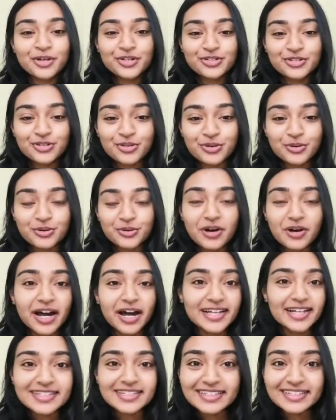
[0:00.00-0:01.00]
So
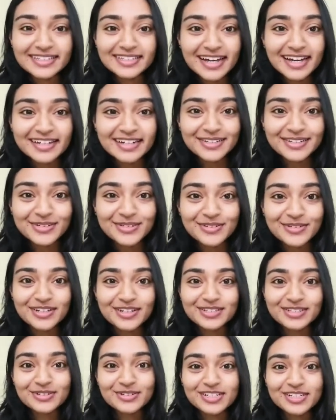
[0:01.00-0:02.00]
I see that
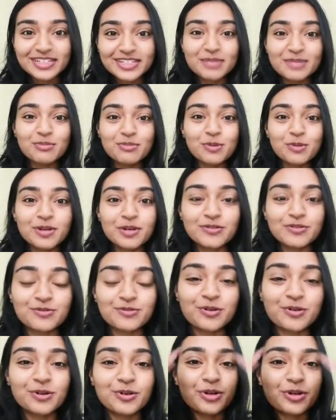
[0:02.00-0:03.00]
it's gonna take a moment
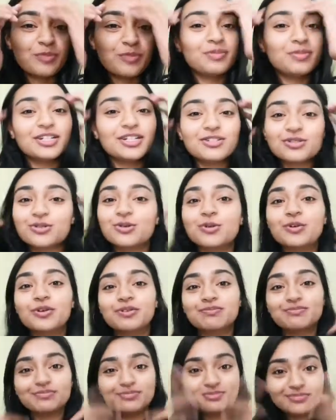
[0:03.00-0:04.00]
for me to go
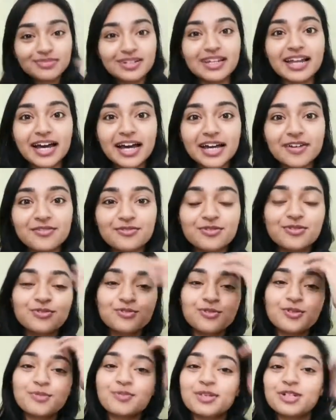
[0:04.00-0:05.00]
live,
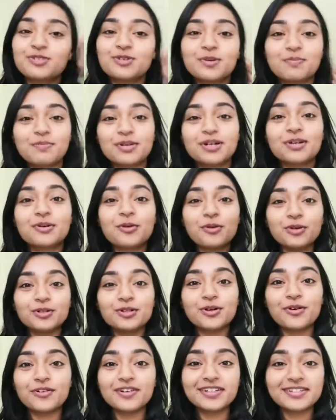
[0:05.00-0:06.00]
for me to appear on
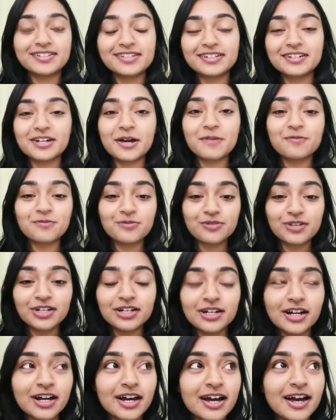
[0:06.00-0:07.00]
your Instagram
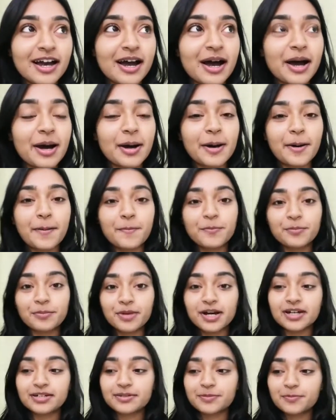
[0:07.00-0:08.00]
feed,
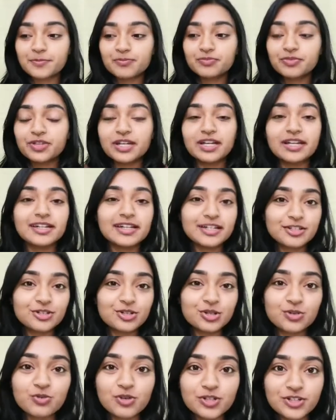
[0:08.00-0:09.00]
but in case
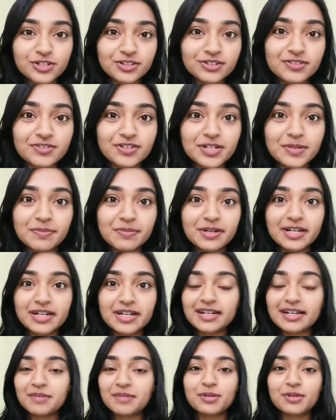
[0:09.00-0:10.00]
you're watching the
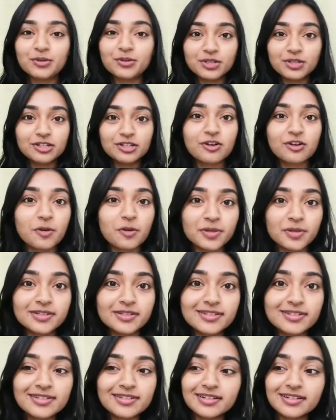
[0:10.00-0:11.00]
replay, let me know in the
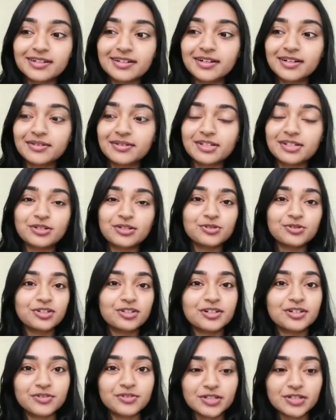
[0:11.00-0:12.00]
comments that you're
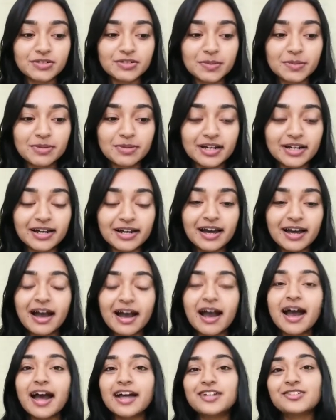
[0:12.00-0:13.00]
here with the replay.
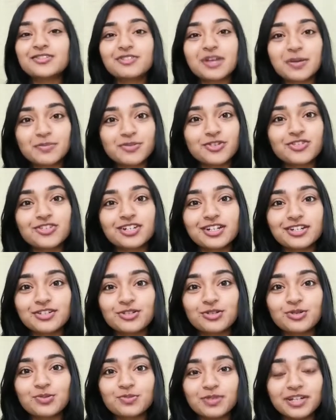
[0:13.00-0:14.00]
I just appreciate
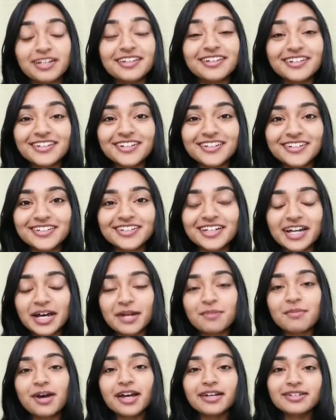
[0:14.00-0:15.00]
you being here,
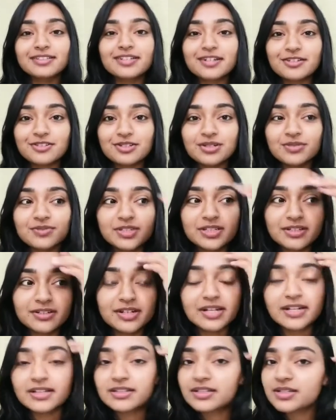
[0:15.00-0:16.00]
and my intention with
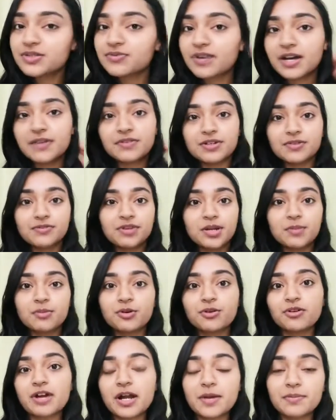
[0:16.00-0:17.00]
creating this 5-day free
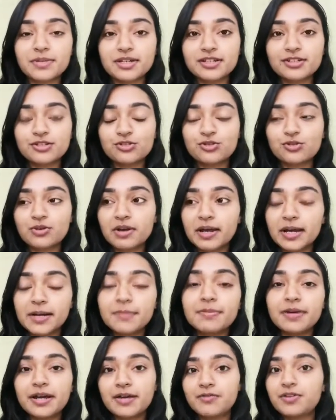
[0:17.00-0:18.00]
program is to
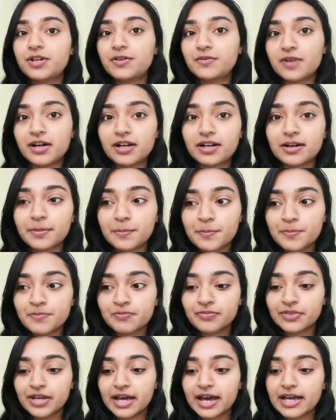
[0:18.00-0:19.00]
help everyone,
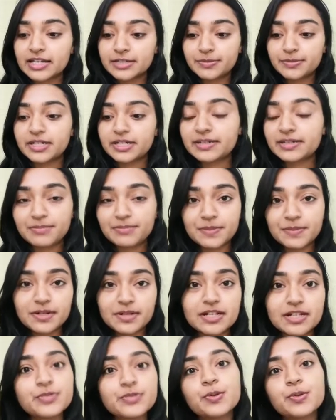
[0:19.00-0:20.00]
as many
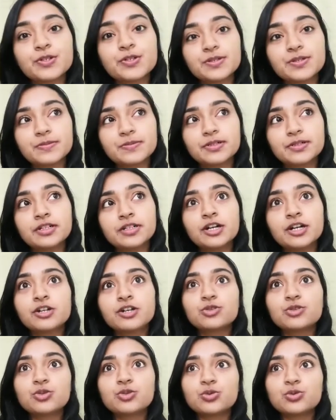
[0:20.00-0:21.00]
people as possible,
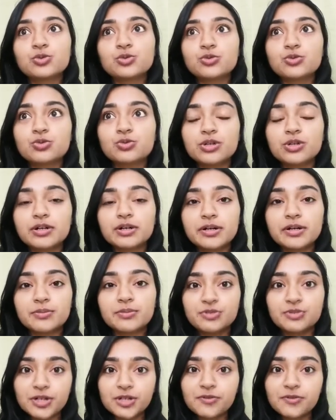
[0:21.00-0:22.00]
to
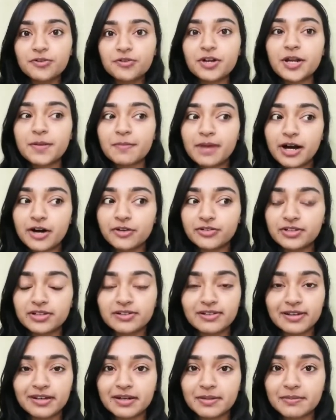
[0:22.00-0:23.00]
reframe how they
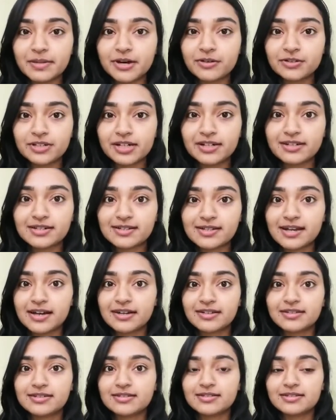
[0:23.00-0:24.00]
think about their
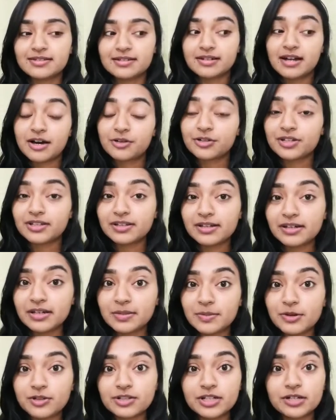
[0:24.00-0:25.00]
desires and how they think
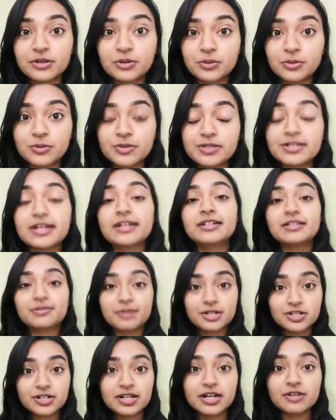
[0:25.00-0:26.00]
about their goals, and
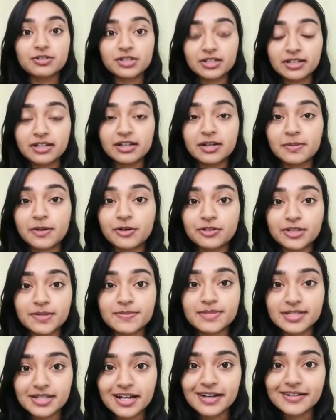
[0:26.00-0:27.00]
especially how they think about
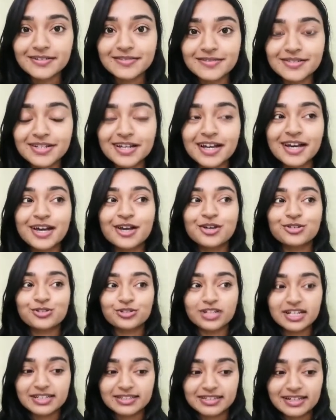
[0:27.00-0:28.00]
themselves, so
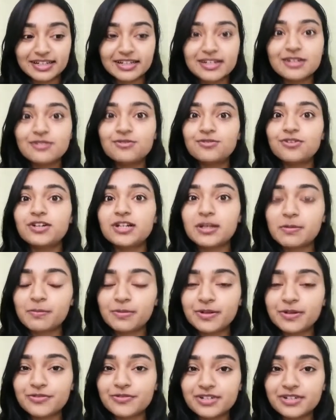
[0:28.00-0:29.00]
that they can feel
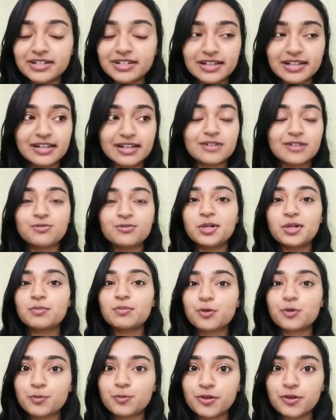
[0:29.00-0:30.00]
uplifted, they can feel
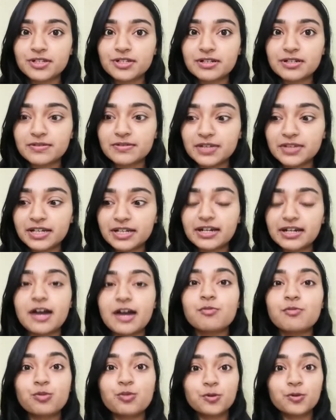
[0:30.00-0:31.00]
more positive, they can
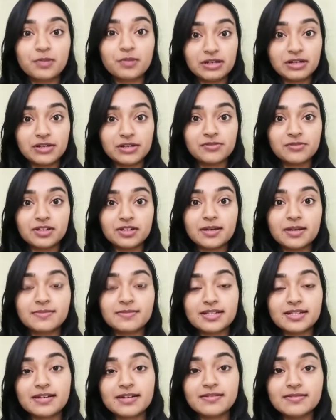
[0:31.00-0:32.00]
have more belief in
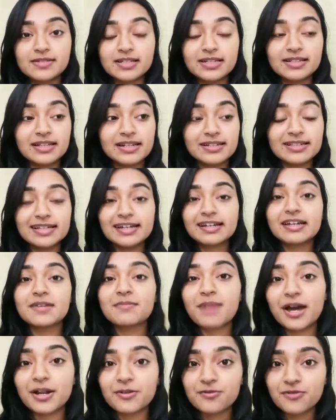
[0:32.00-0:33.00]
themselves, and then they can
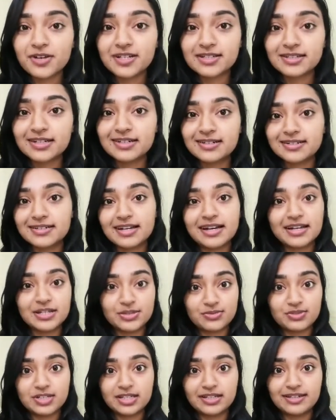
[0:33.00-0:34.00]
manifest their
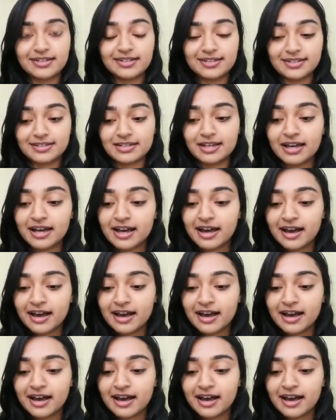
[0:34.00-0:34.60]
desires with ease.